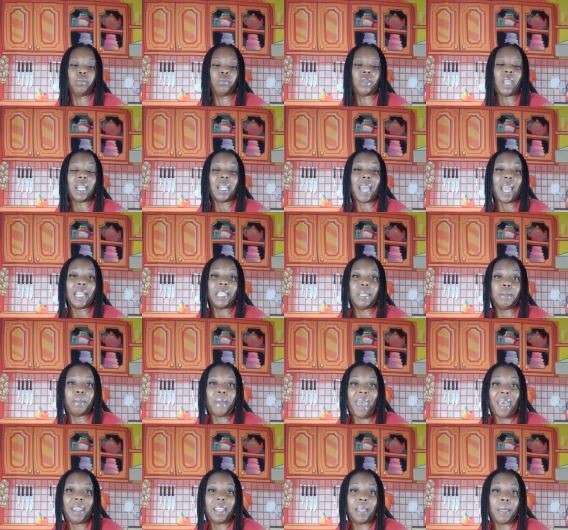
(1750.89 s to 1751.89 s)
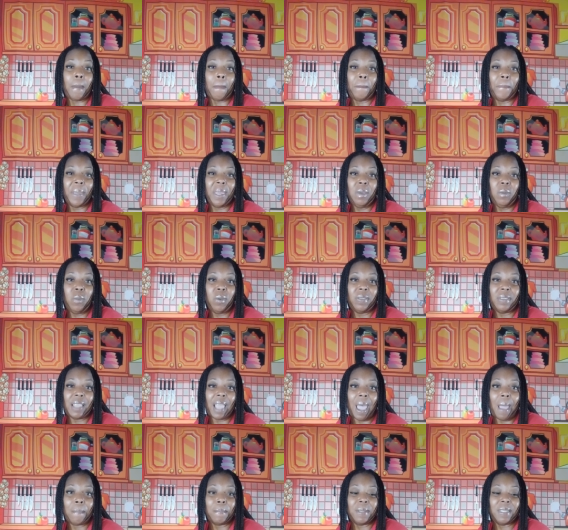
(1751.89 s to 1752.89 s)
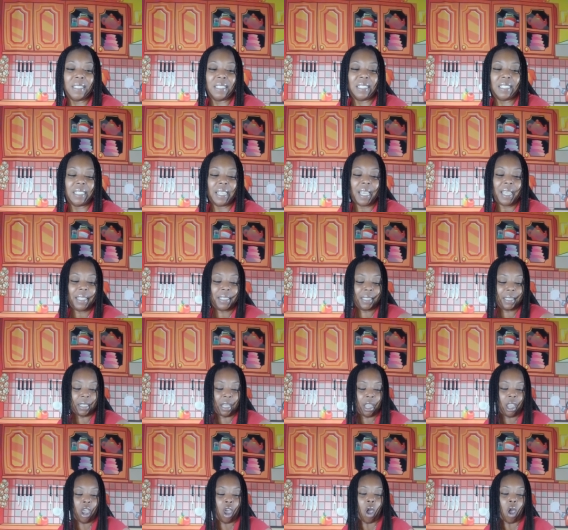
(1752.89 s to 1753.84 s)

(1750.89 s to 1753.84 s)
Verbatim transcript: They like to probably compete with the opposite sex,